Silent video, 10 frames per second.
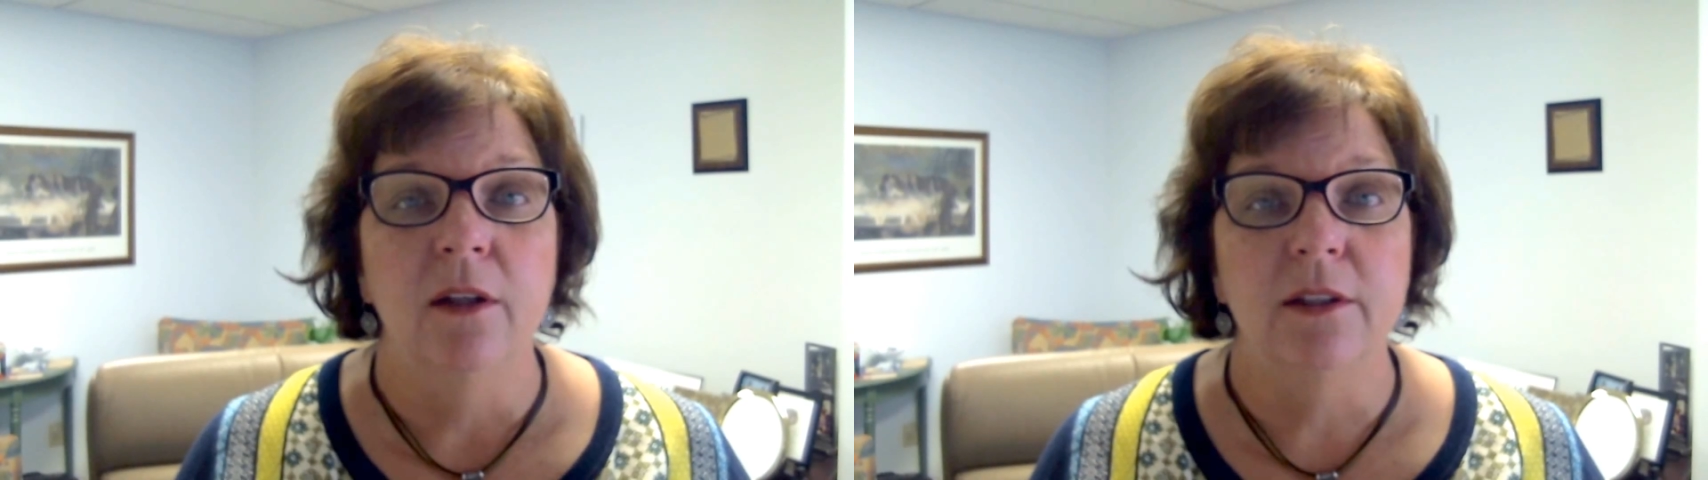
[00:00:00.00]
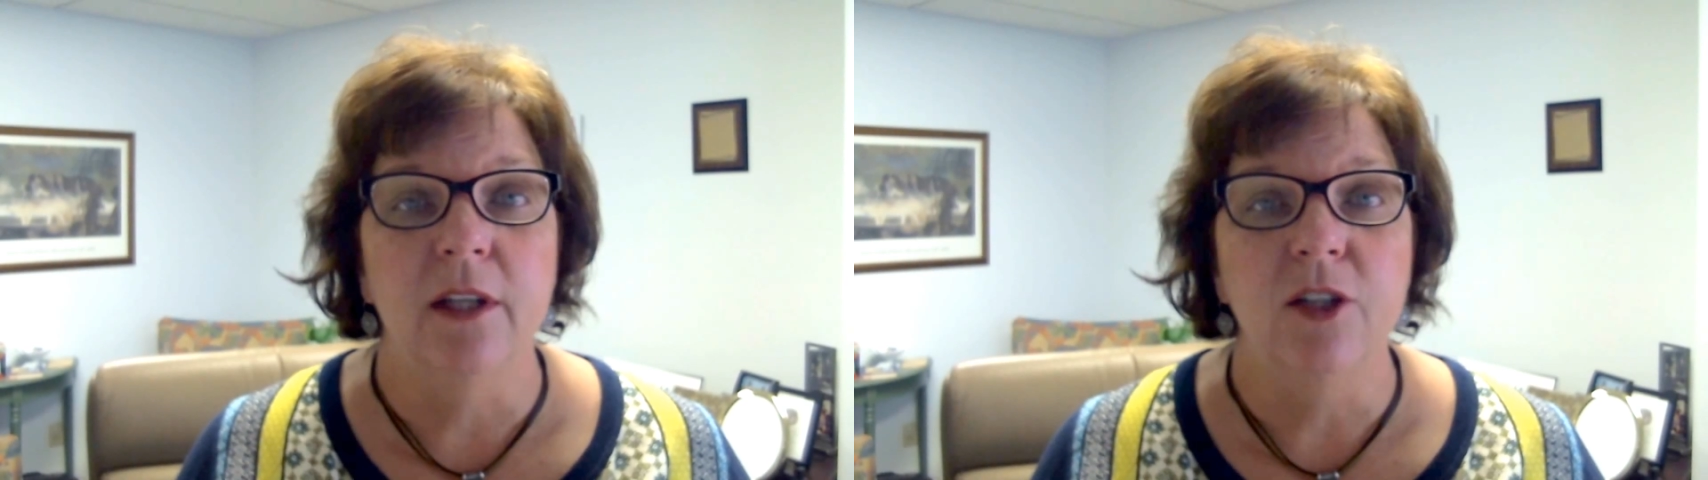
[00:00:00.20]

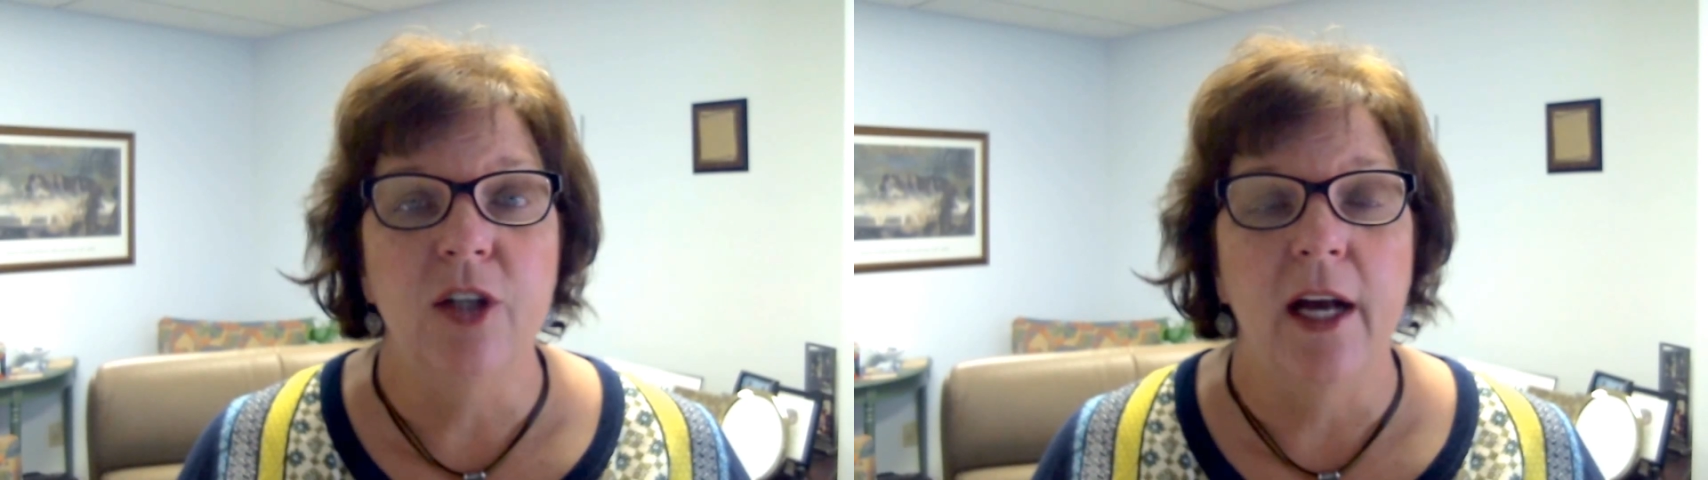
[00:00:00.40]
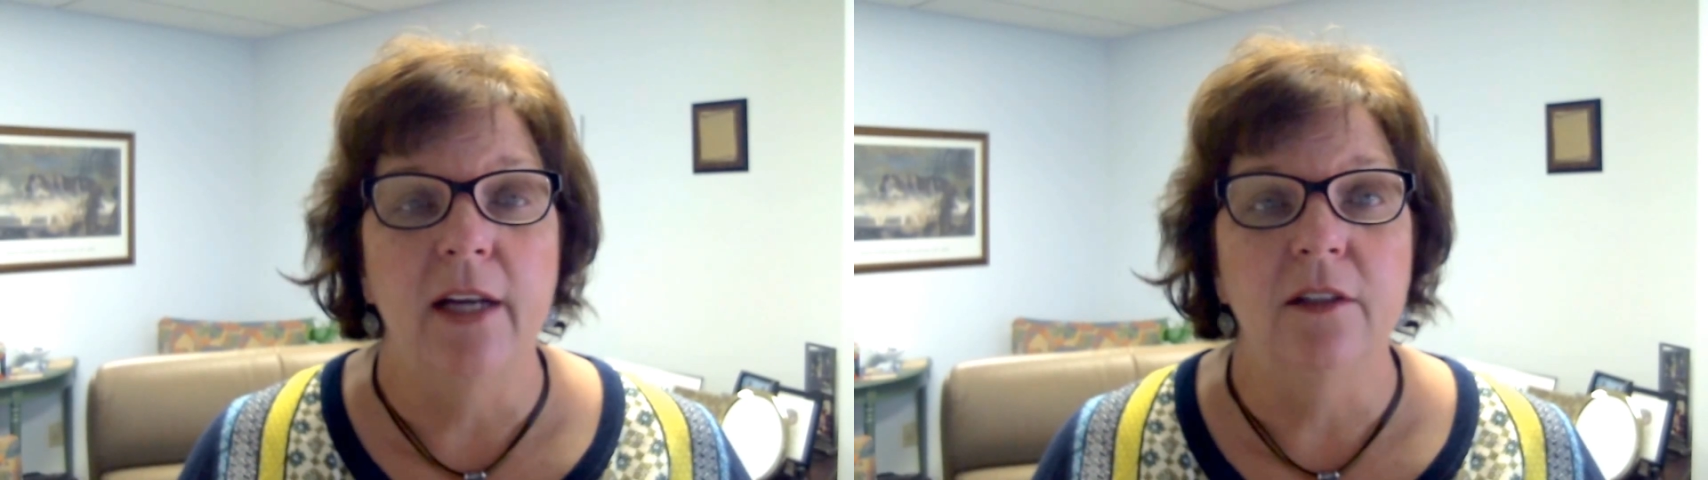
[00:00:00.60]

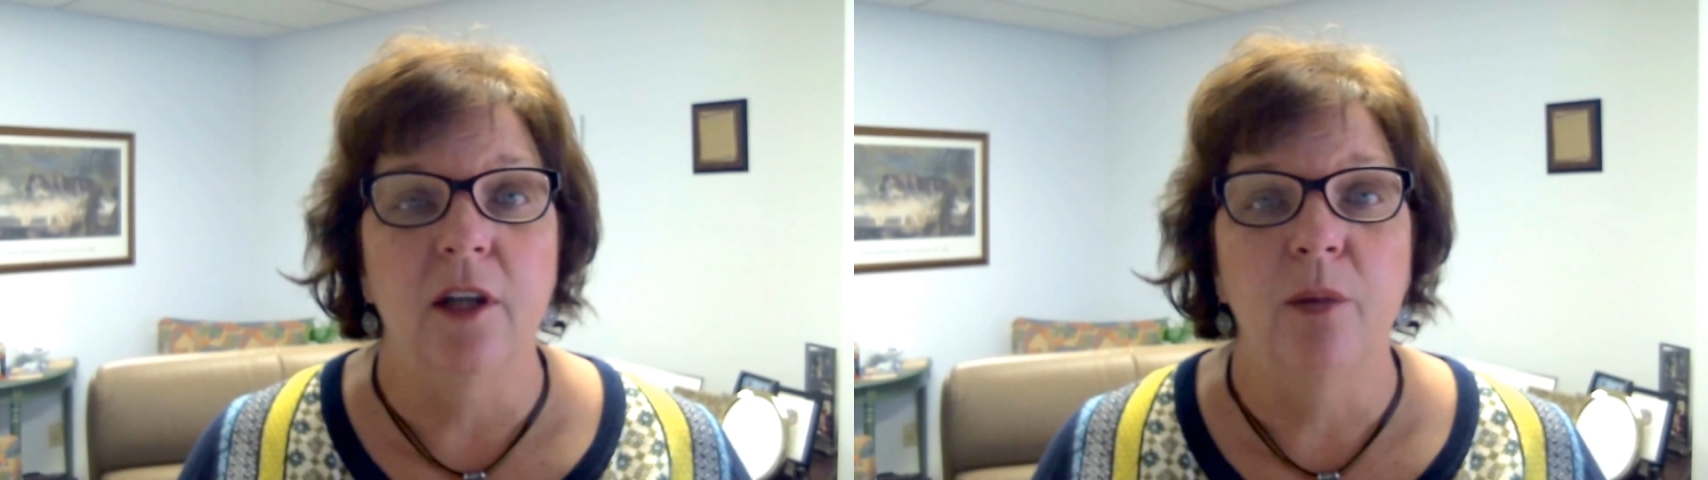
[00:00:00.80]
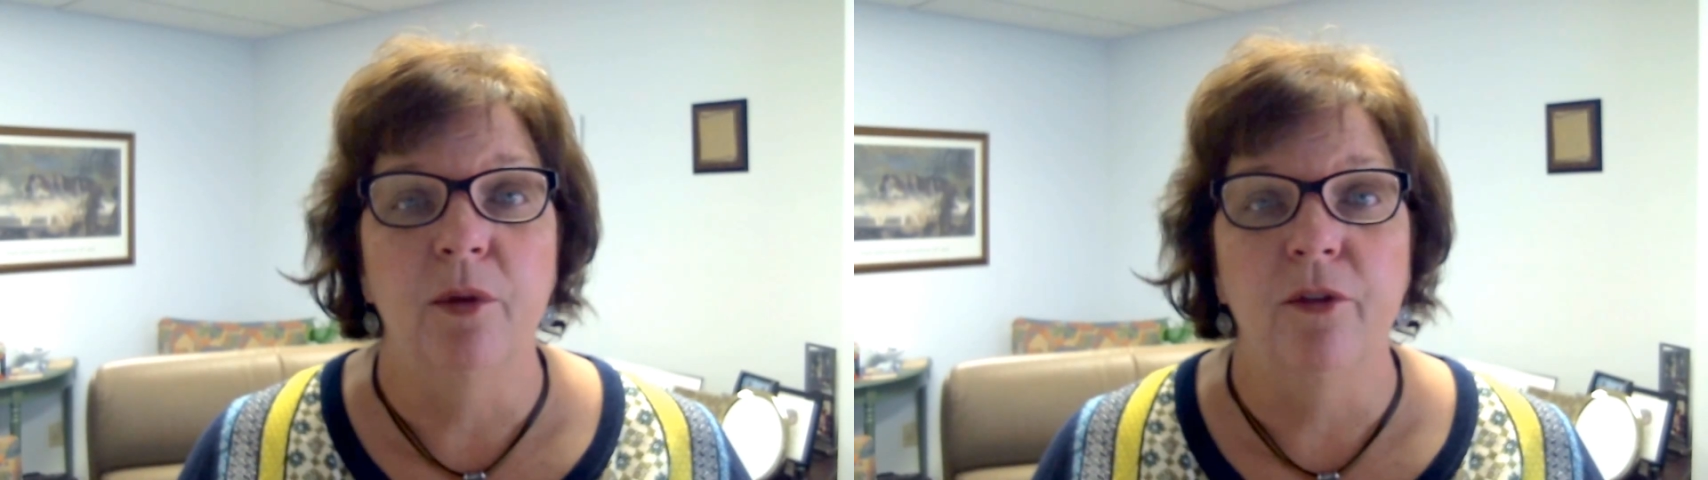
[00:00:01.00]
such as
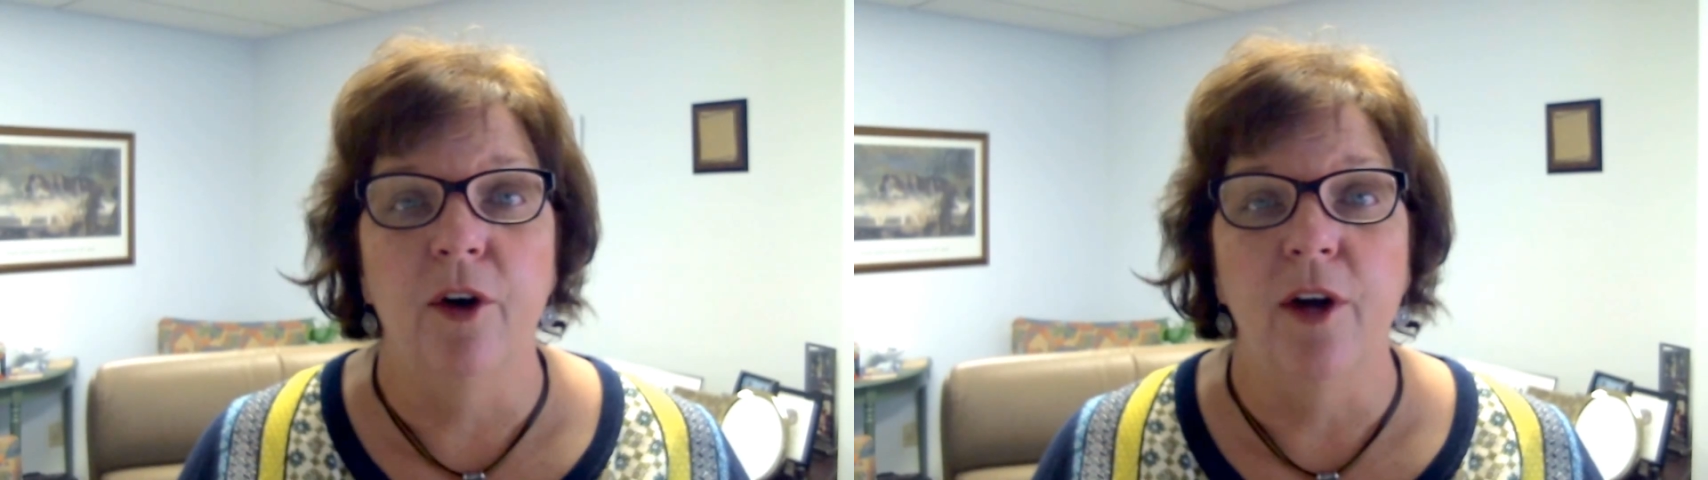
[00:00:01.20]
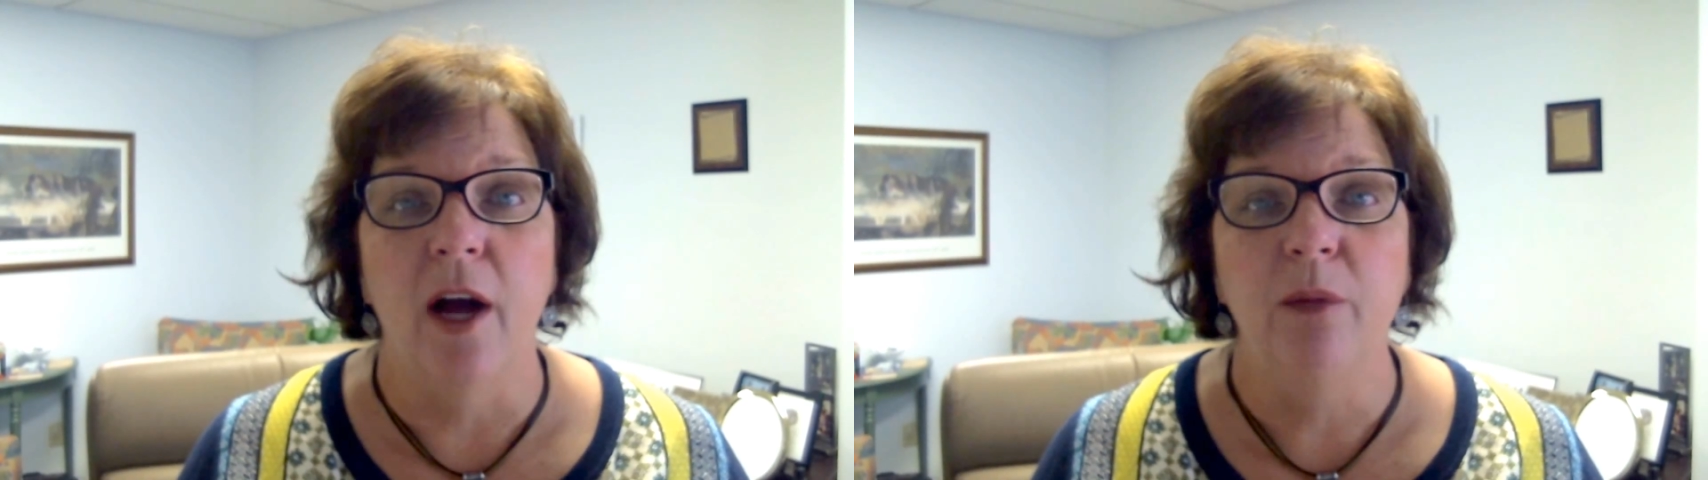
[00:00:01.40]
a
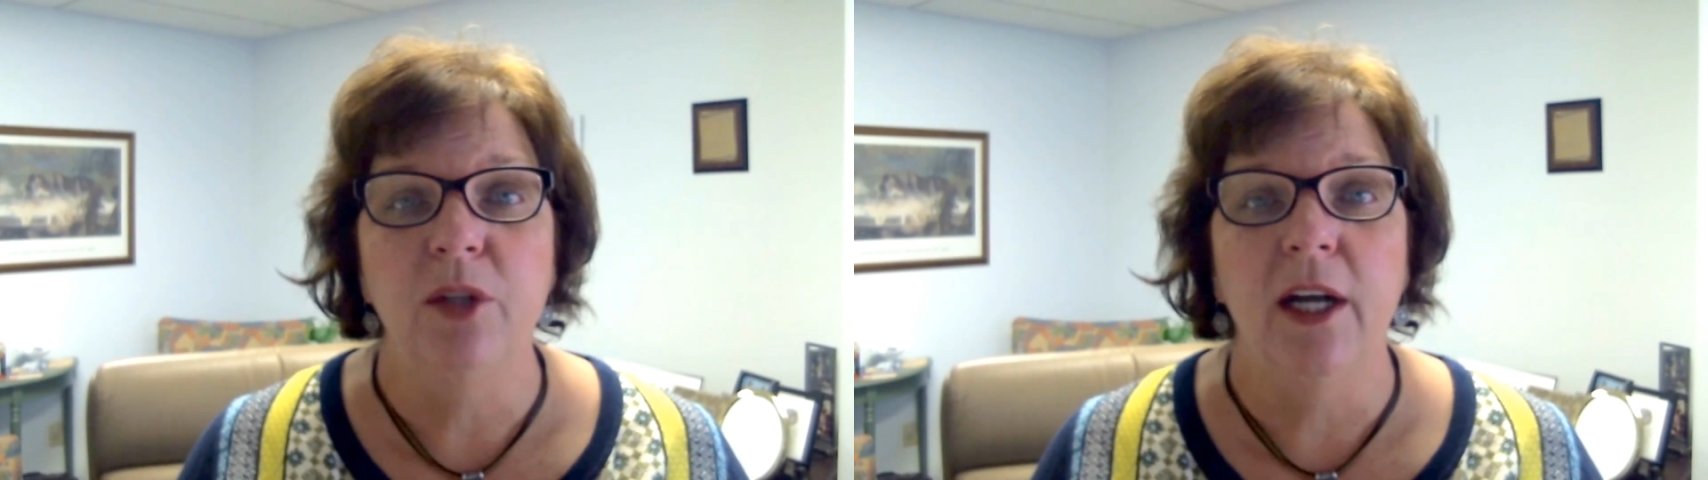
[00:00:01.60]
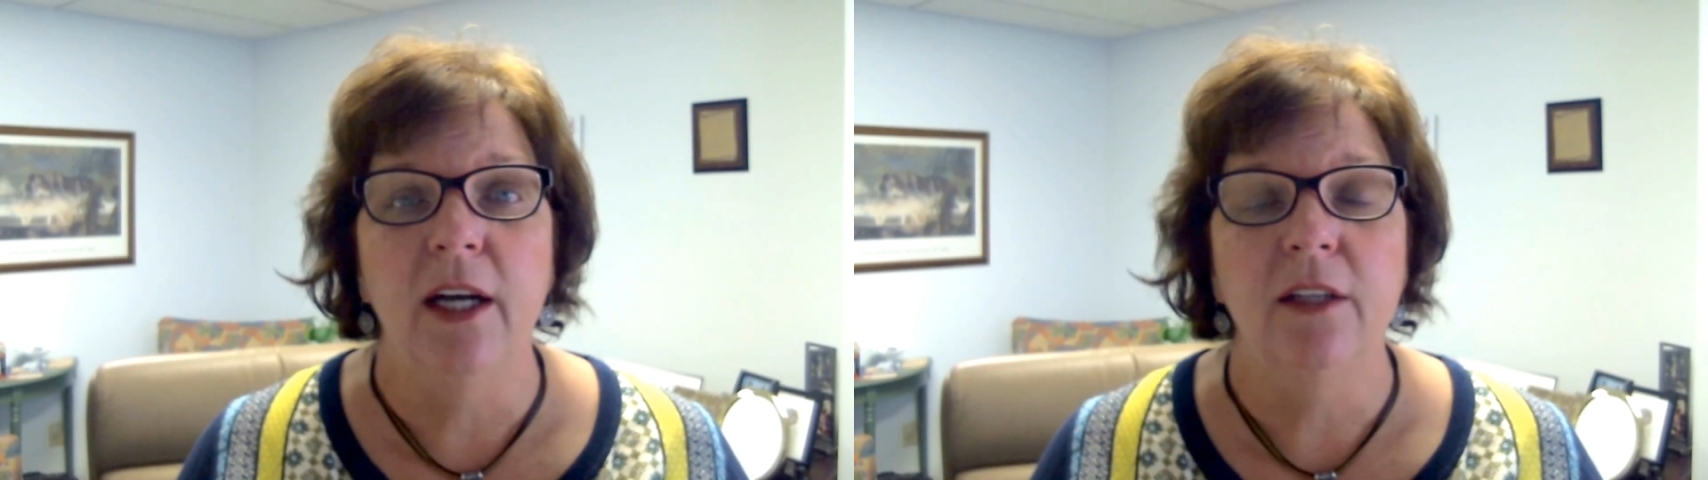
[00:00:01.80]
preferred
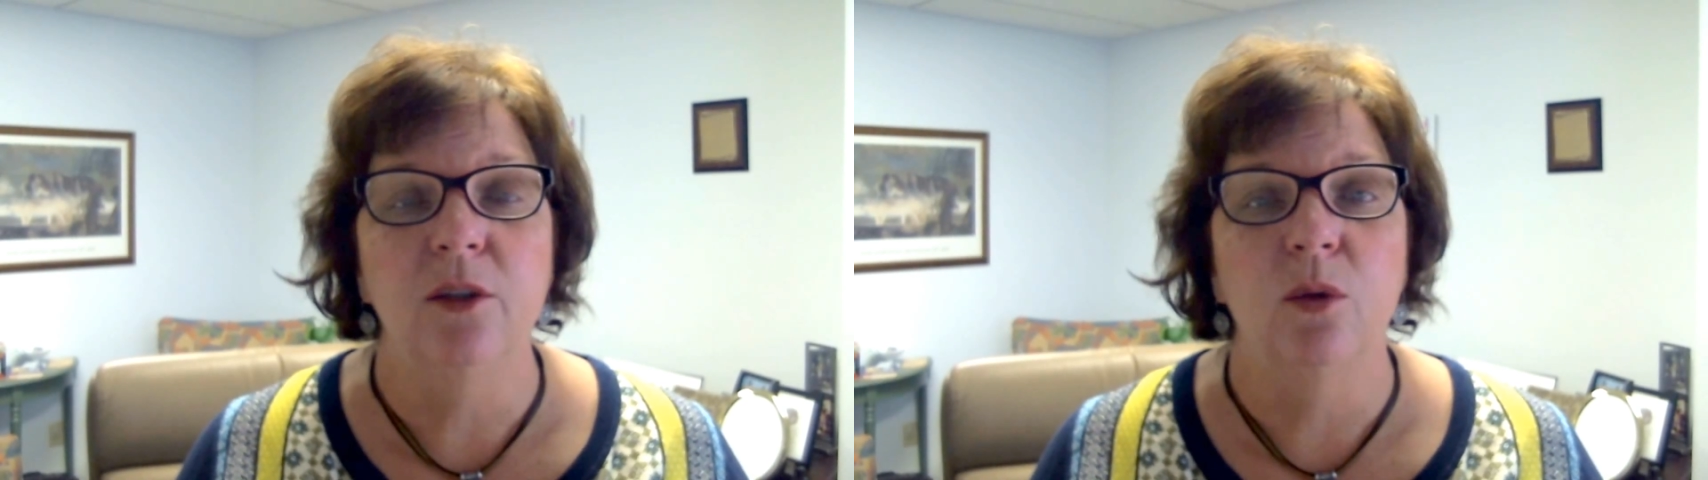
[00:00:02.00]
object